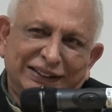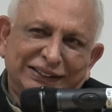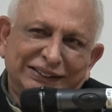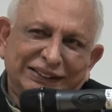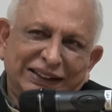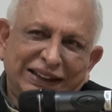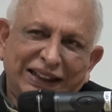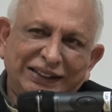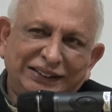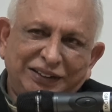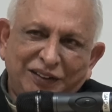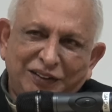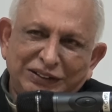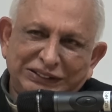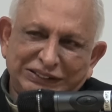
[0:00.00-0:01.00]
And
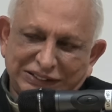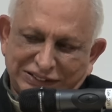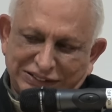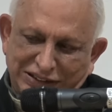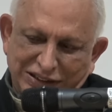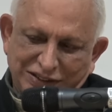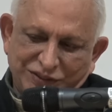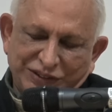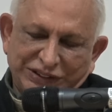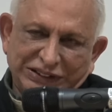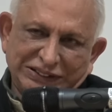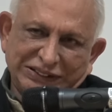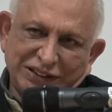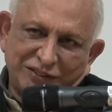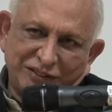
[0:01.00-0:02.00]
that consciousness, which
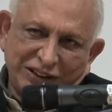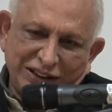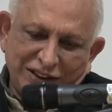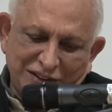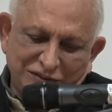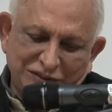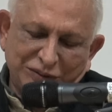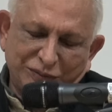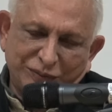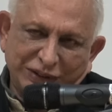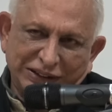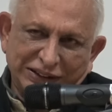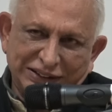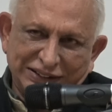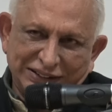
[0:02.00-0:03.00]
is aware the
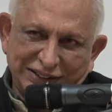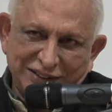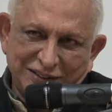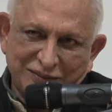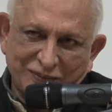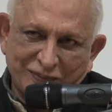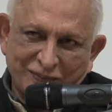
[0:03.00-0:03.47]
Prakriti,